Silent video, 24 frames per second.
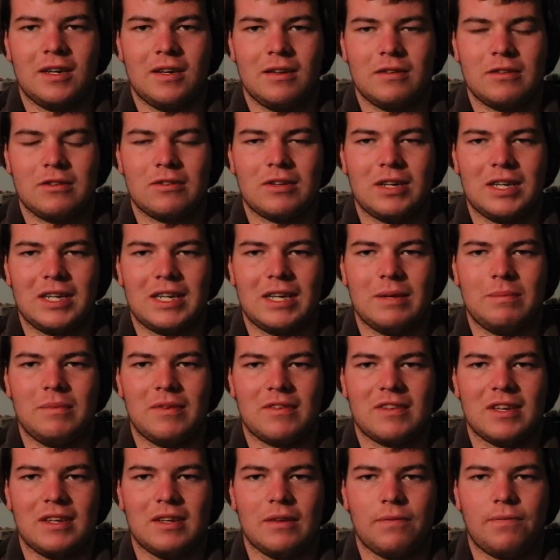I was trying to keep
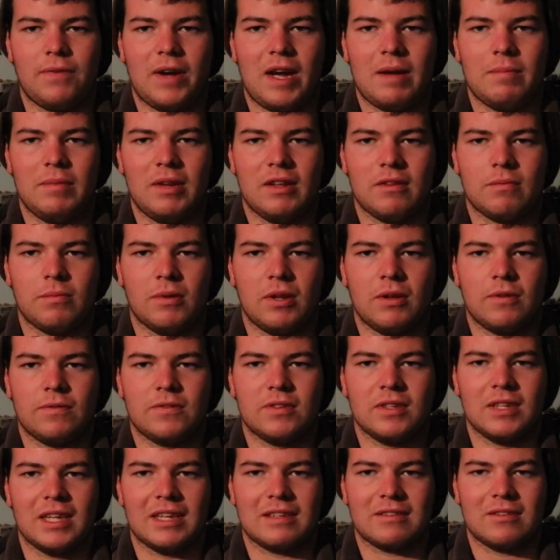this under 5 minutes, but
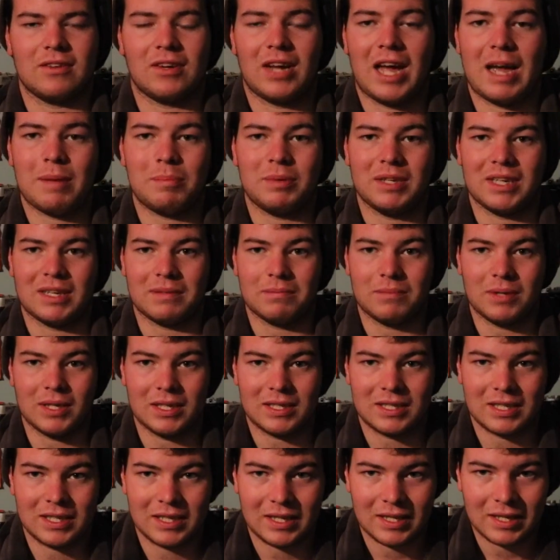obviously that's not happening.
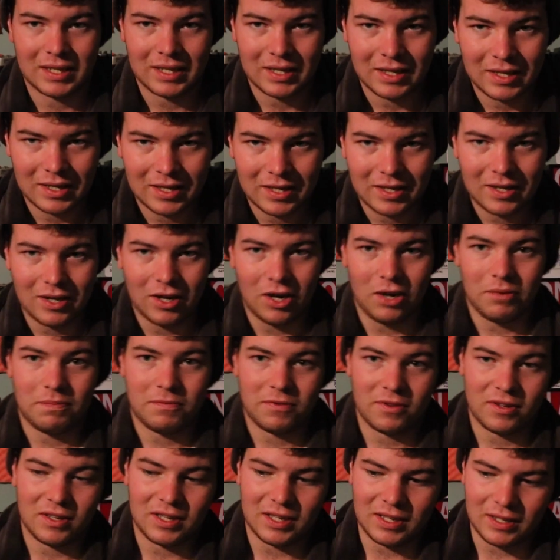But
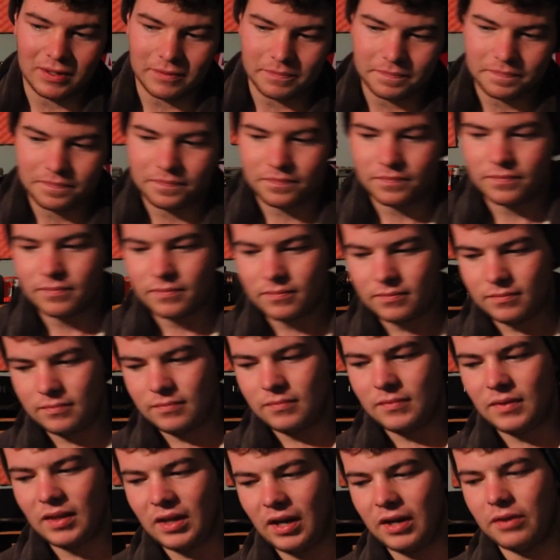hopefully,
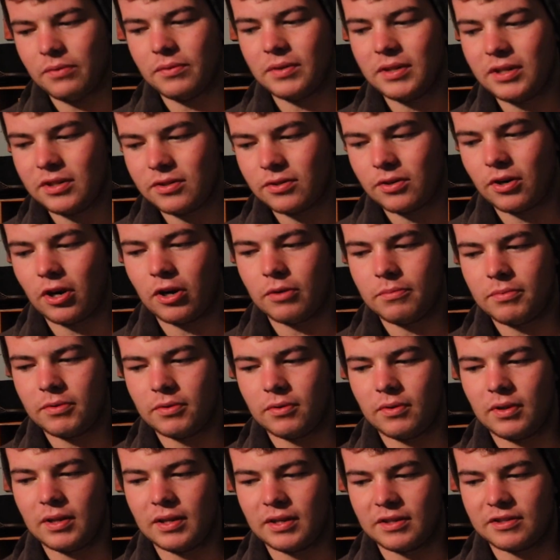I really do hope
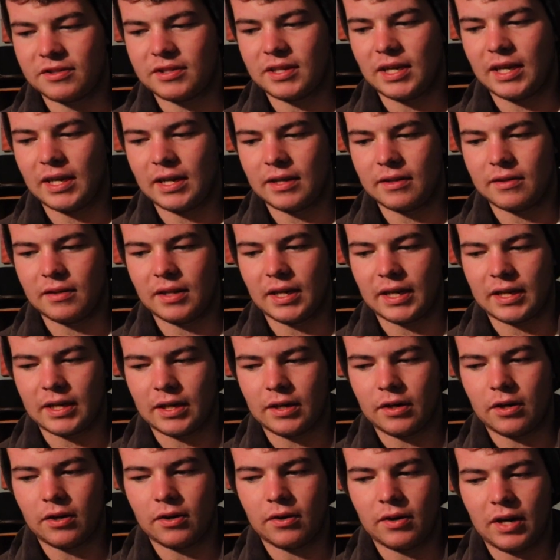you all understand. Like, I
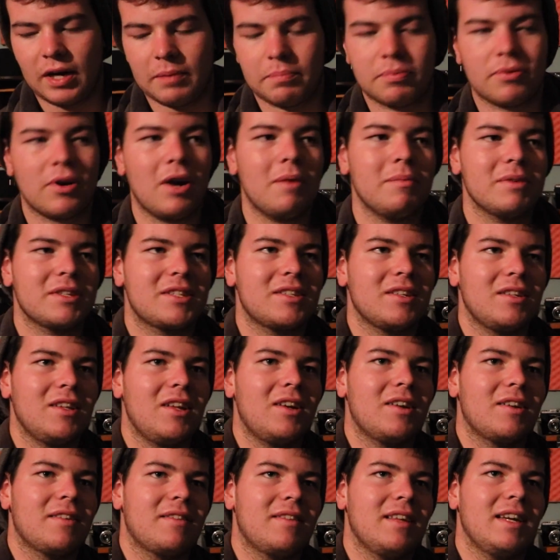know I promised a
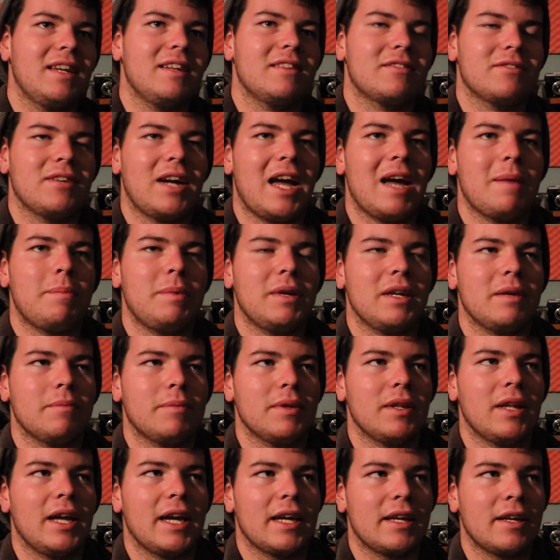lot of things were happening,
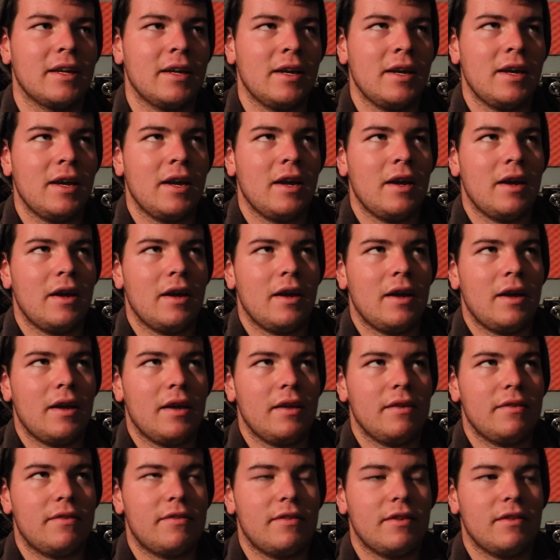but like,
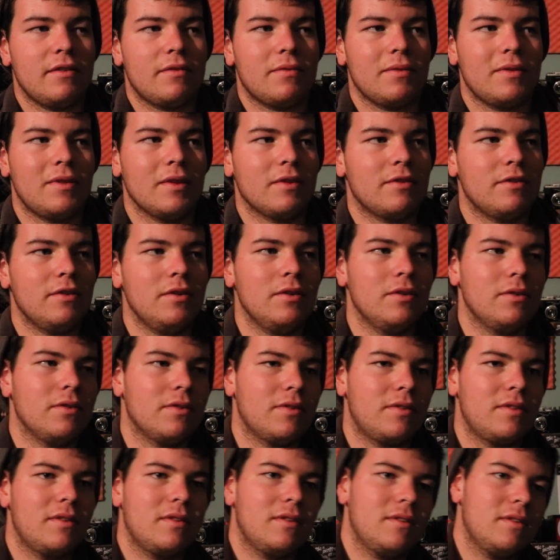since with this new
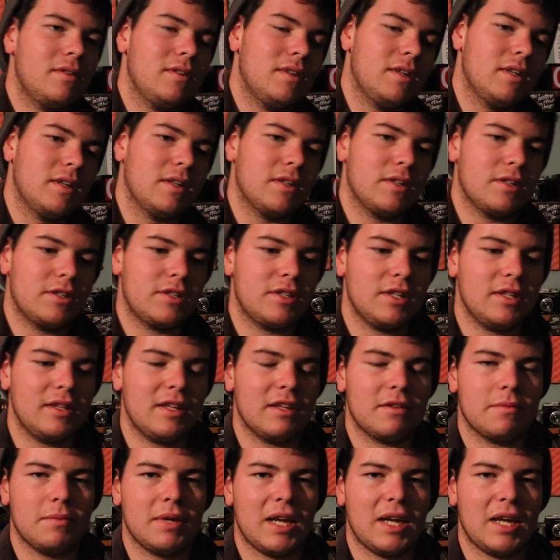stuff